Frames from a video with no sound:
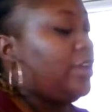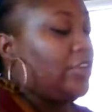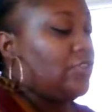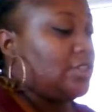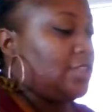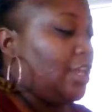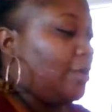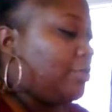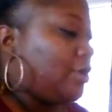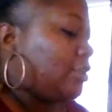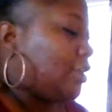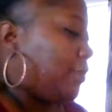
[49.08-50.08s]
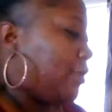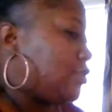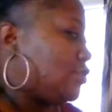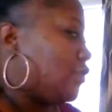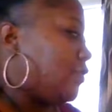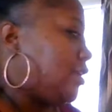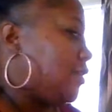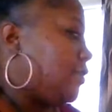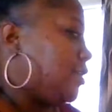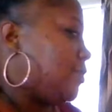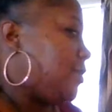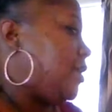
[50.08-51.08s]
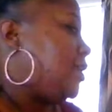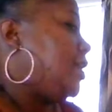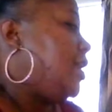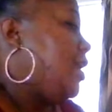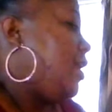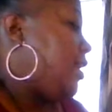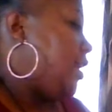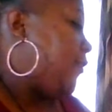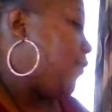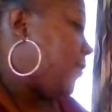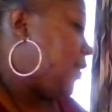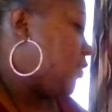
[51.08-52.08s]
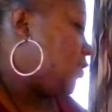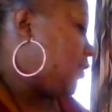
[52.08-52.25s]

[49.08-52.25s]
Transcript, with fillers: interested in booking a personal reading with me, information